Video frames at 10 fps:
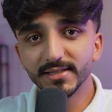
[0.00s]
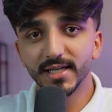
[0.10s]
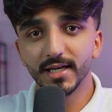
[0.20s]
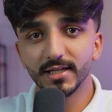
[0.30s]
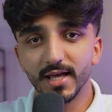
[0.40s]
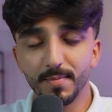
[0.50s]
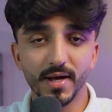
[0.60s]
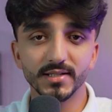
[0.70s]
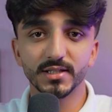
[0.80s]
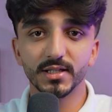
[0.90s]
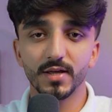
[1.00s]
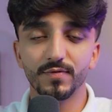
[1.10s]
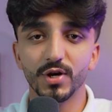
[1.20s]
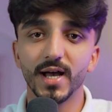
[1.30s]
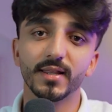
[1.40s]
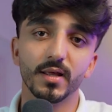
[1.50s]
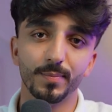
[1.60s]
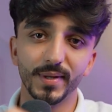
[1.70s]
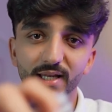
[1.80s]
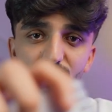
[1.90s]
said, imagine if you had $1 billion.